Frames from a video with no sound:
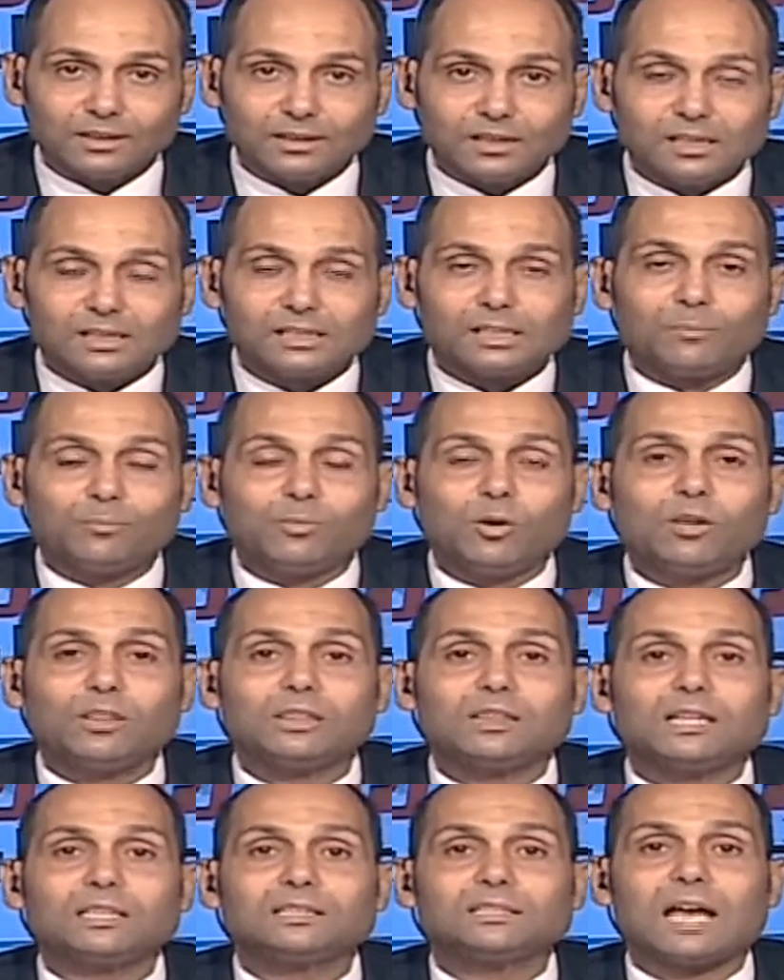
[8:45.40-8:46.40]
Suppose
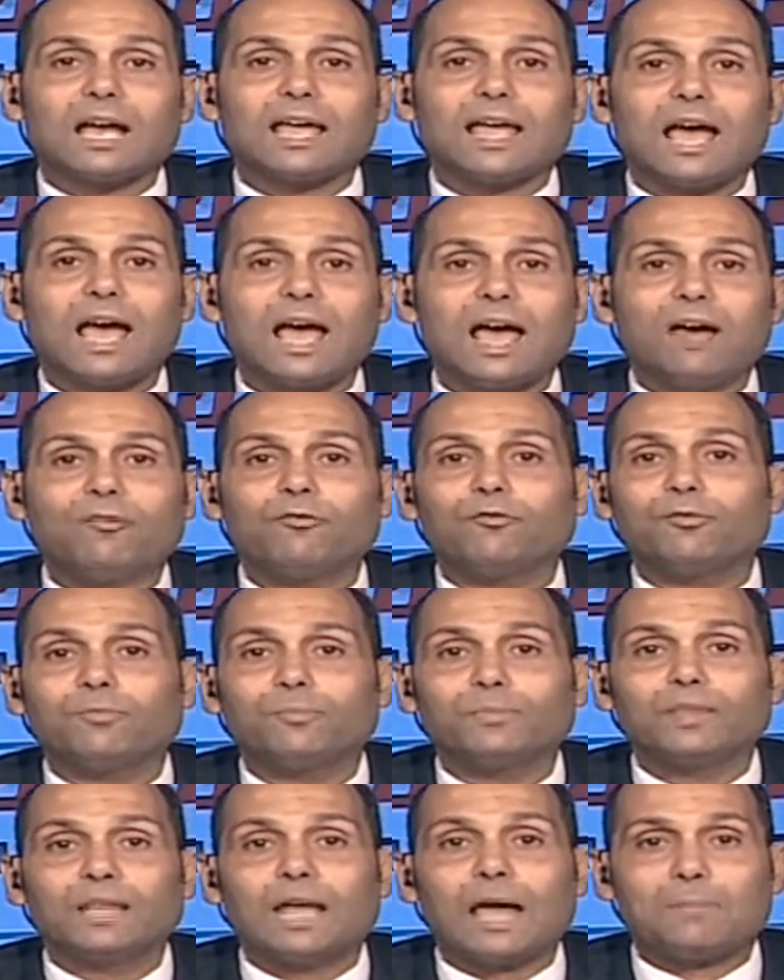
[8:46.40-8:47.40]
that I have
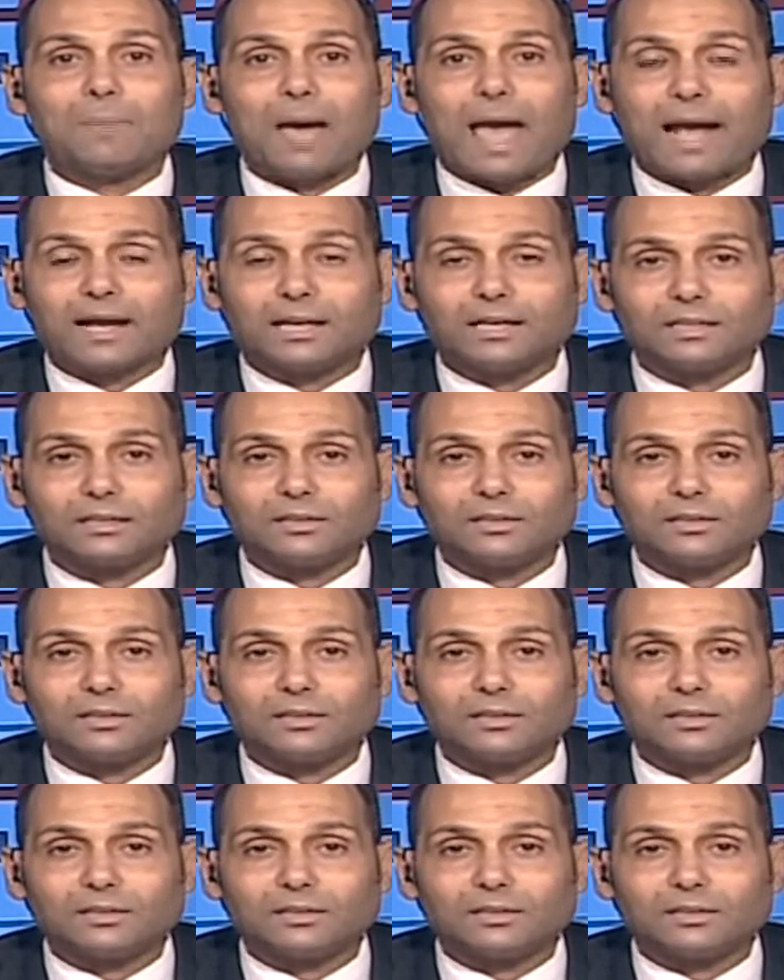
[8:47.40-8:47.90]
a bag.